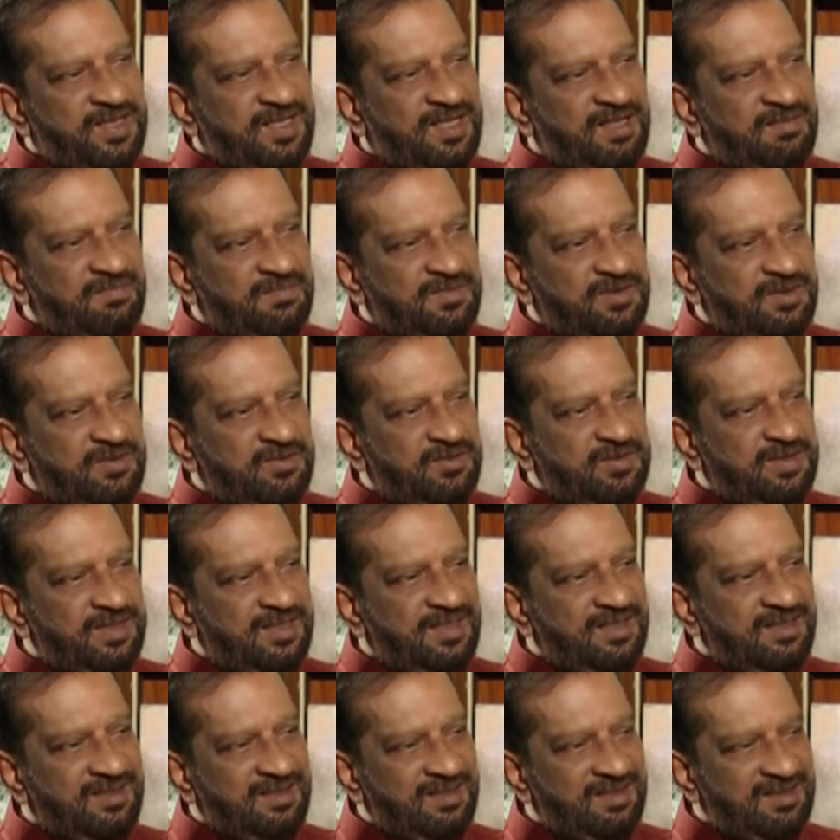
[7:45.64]
I come to
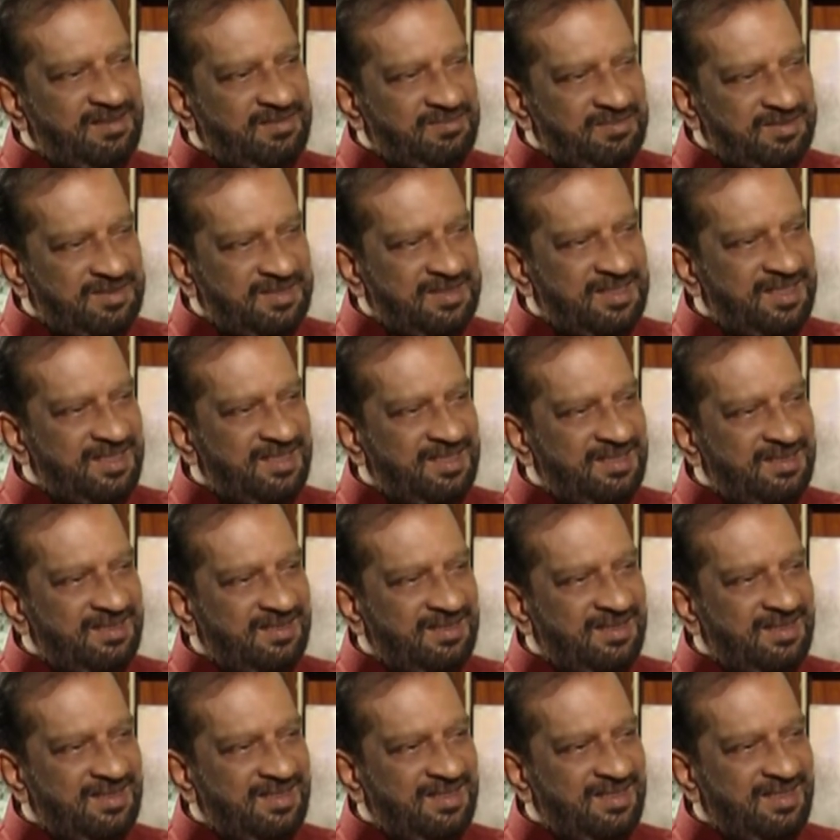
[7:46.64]
the
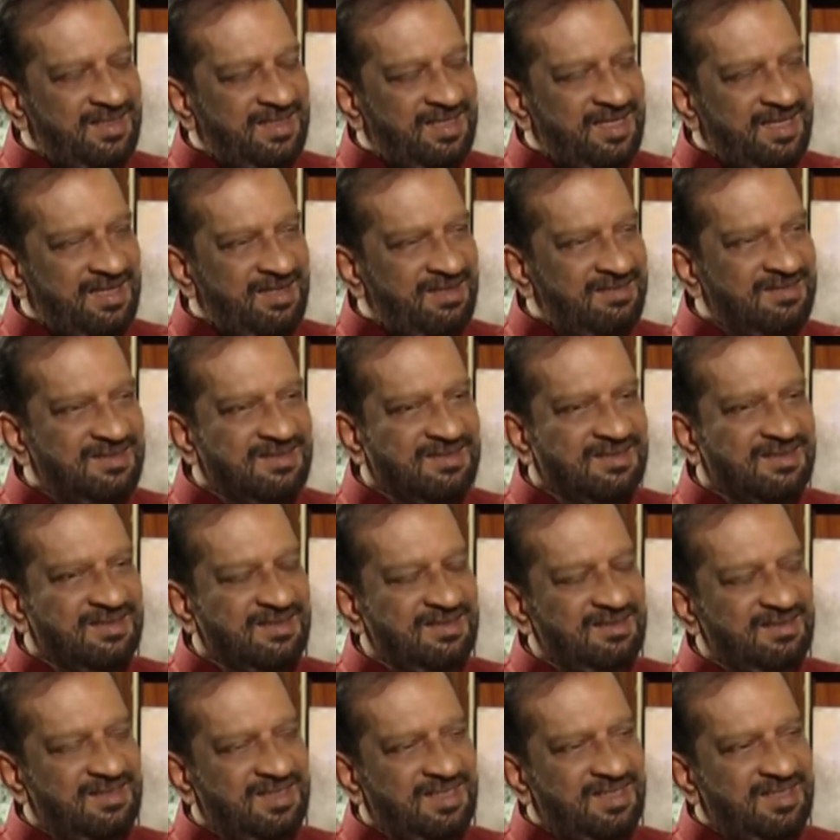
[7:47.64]
second
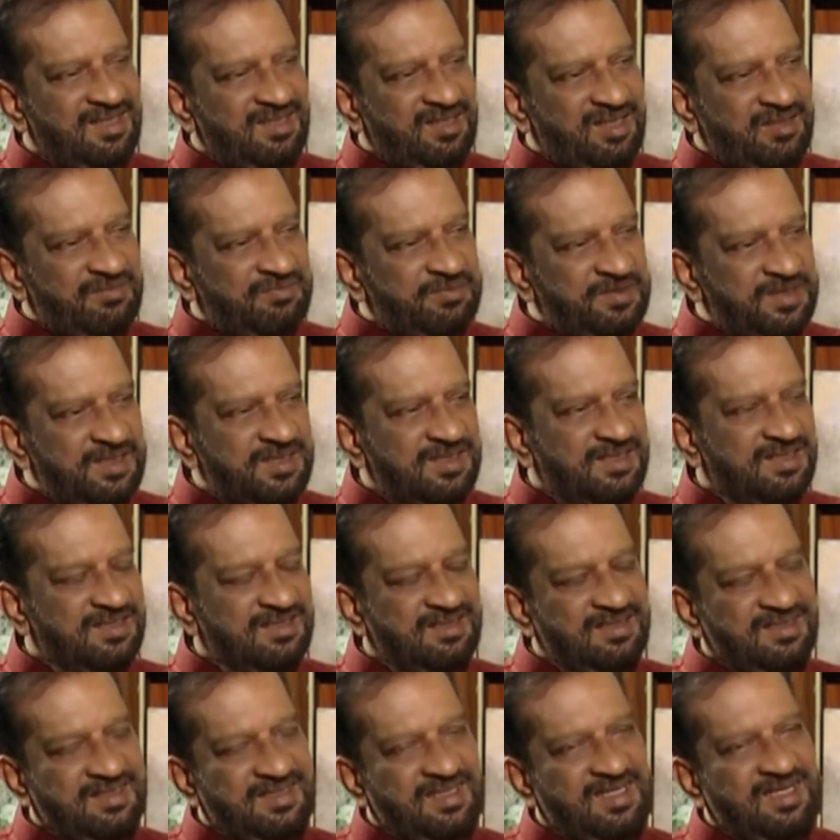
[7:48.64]
answer,
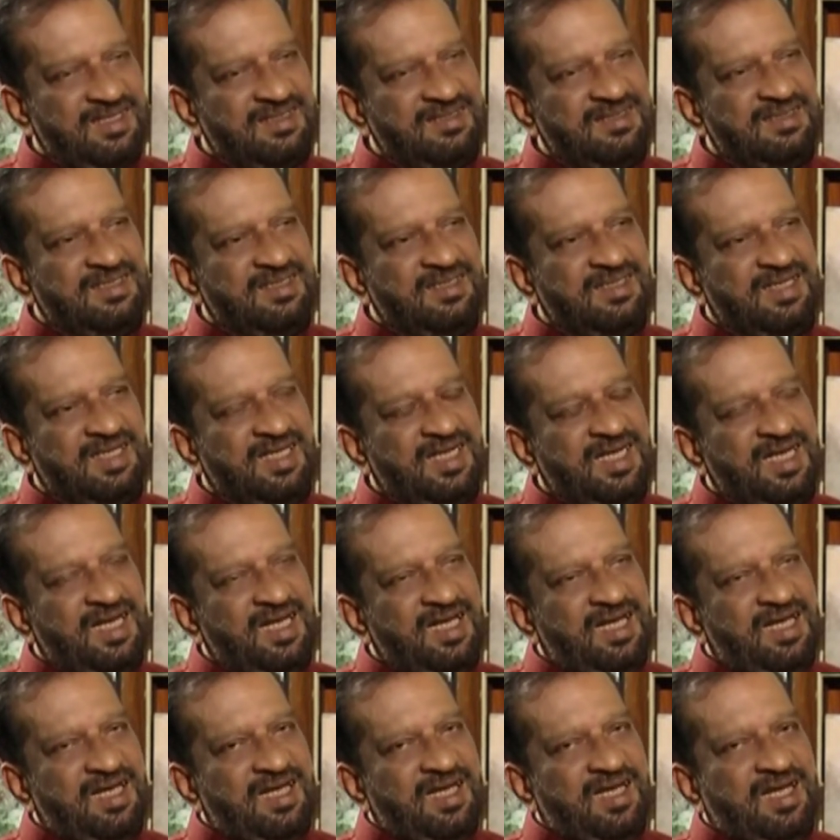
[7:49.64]
first answer,
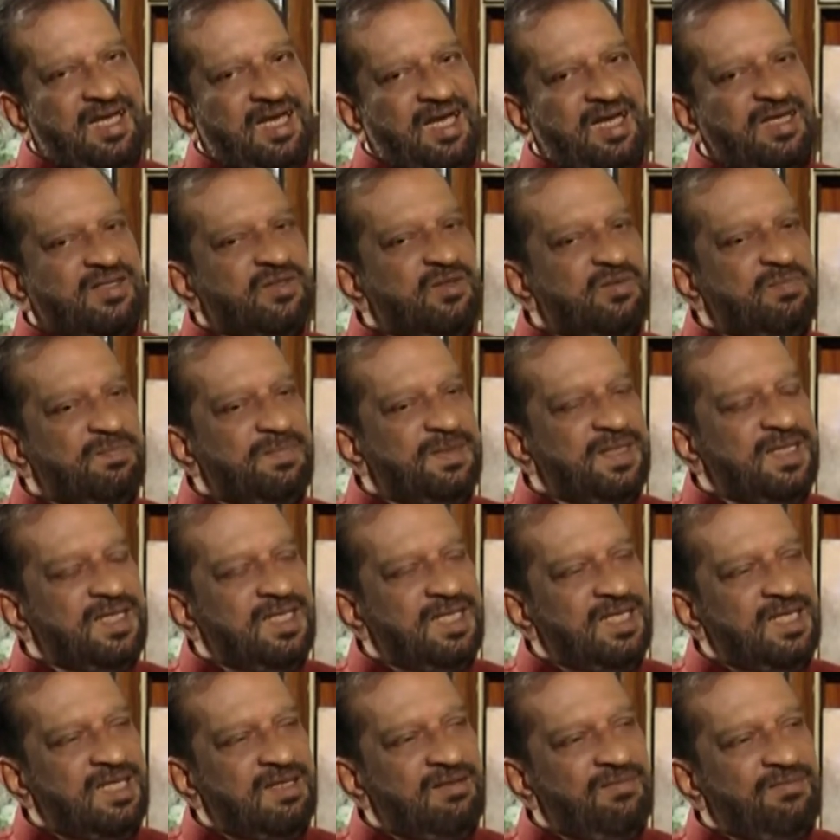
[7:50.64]
I don't
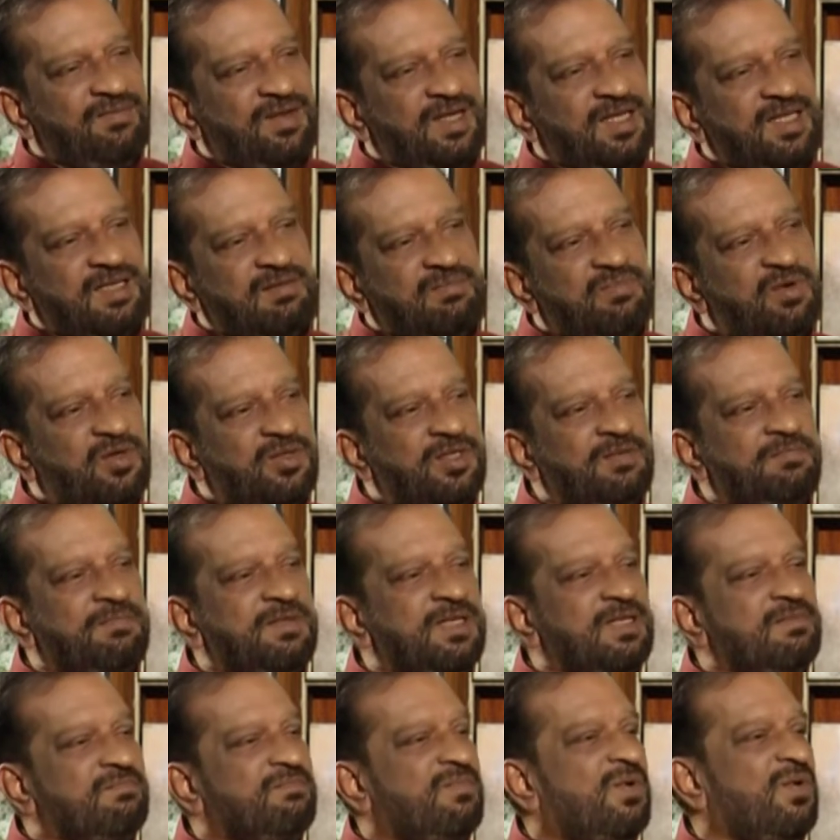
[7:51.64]
believe anybody
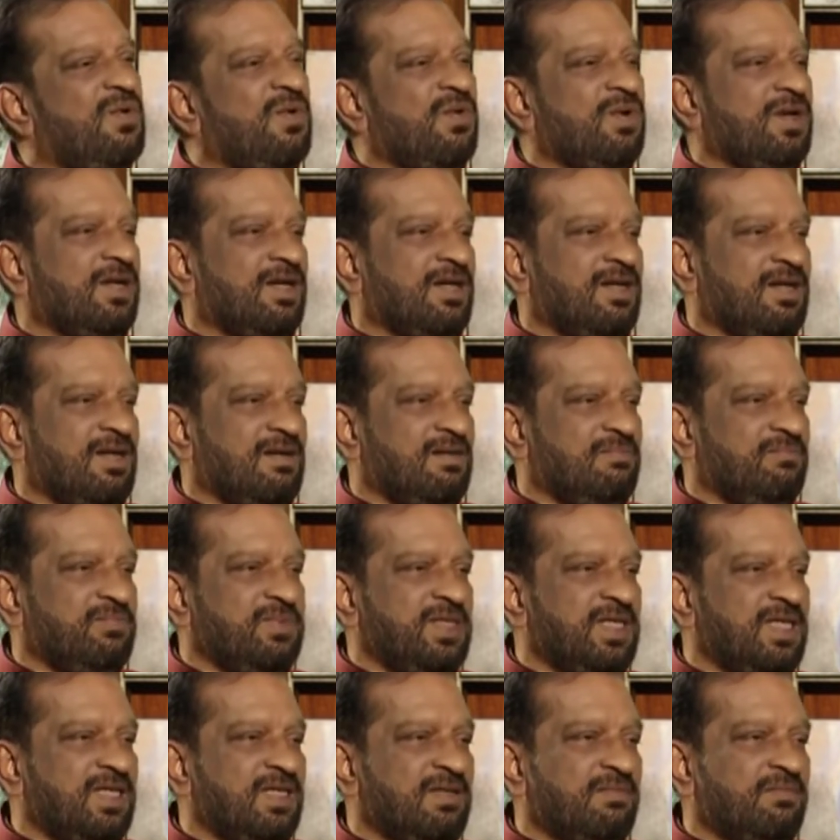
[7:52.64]
being
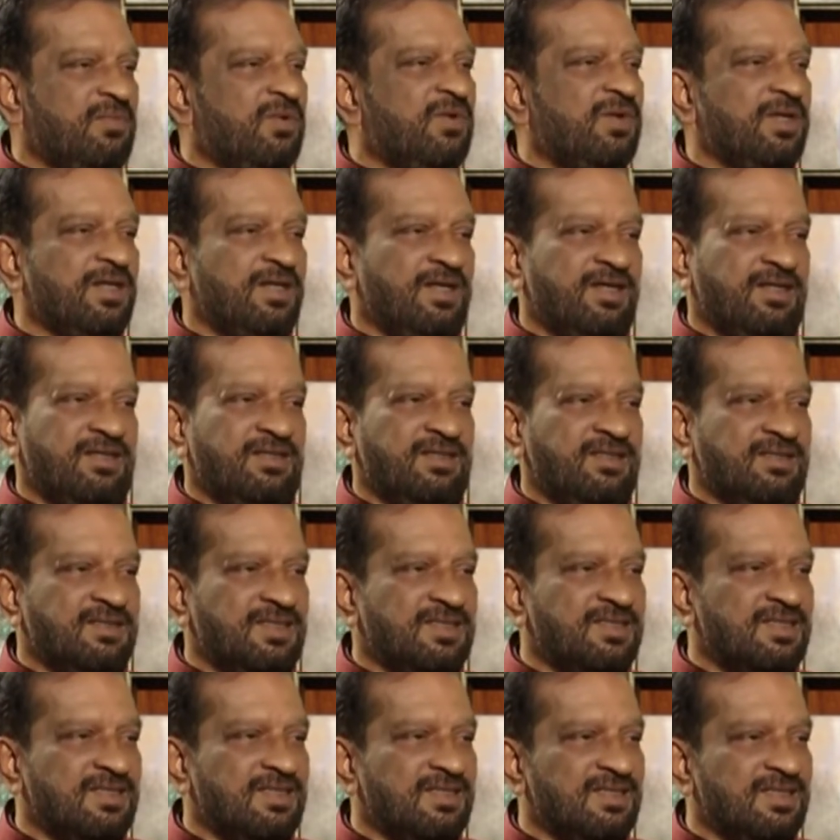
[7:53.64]
a born
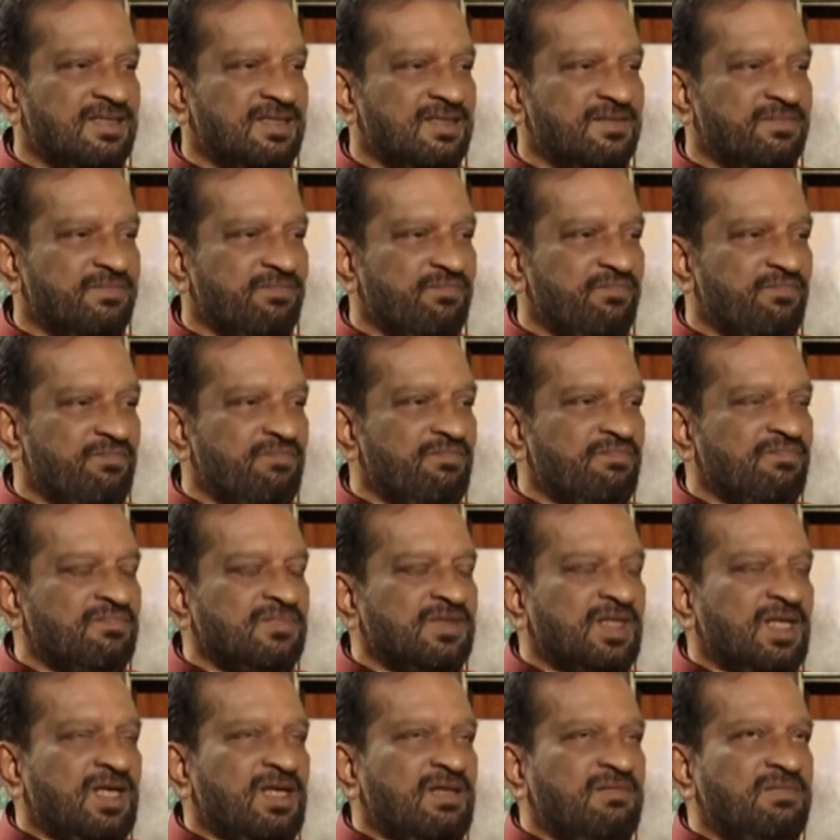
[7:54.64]
artist.
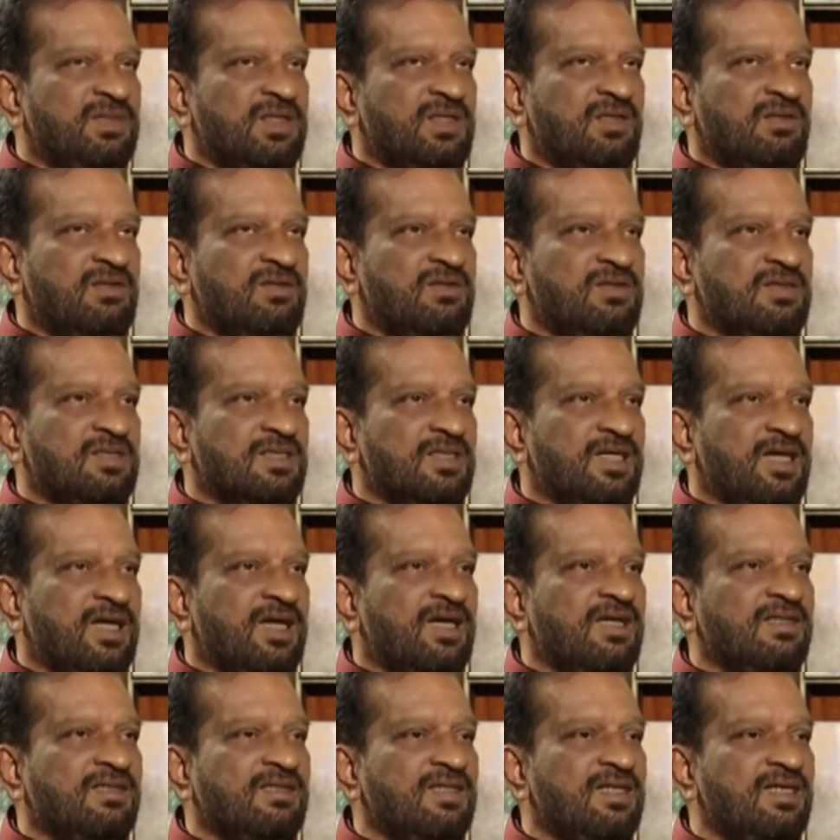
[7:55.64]
Because
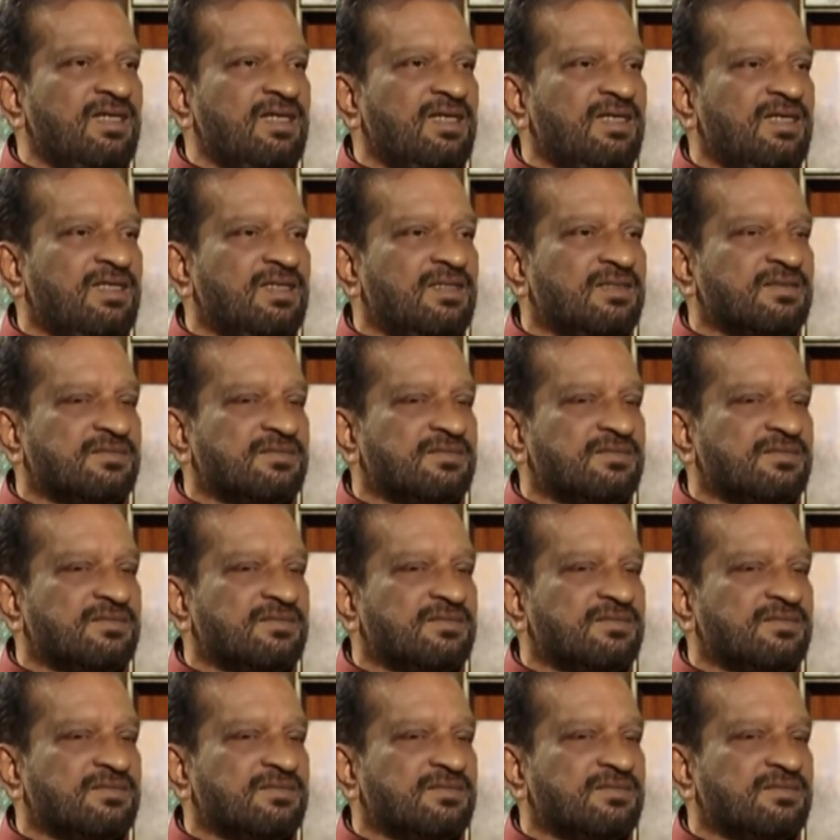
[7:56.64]
I think